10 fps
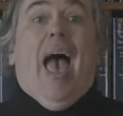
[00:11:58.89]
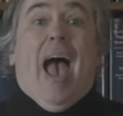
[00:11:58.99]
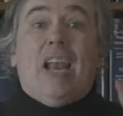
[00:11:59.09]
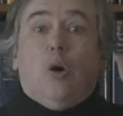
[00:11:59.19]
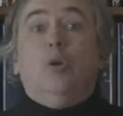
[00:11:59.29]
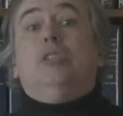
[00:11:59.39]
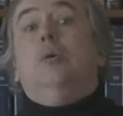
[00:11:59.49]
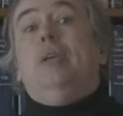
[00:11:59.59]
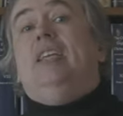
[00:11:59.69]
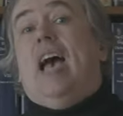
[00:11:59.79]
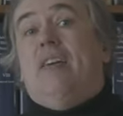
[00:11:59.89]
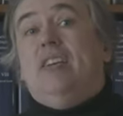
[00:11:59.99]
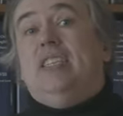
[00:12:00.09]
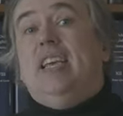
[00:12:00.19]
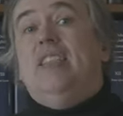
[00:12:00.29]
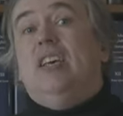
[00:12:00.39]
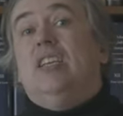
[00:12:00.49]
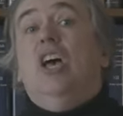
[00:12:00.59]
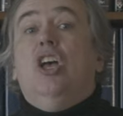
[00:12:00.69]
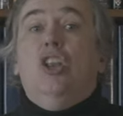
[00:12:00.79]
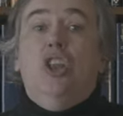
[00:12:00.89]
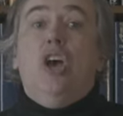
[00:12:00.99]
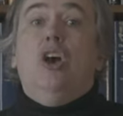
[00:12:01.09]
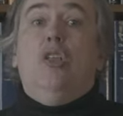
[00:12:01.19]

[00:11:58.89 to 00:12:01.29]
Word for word: And also we guarantee that no,